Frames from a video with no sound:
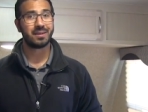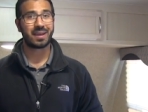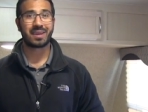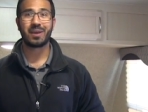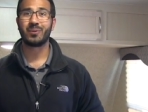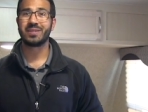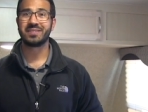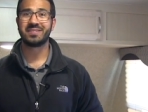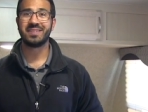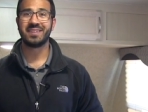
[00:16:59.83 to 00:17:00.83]
and I can't wait
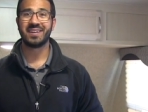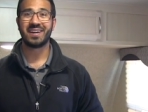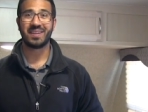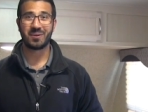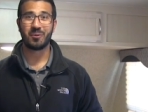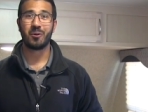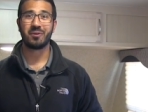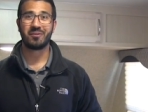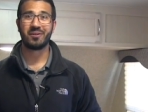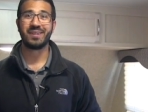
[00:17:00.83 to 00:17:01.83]
to see you on the
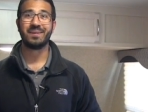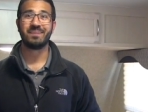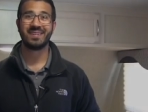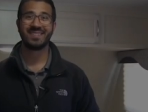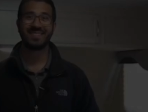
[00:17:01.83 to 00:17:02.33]
road to freedom.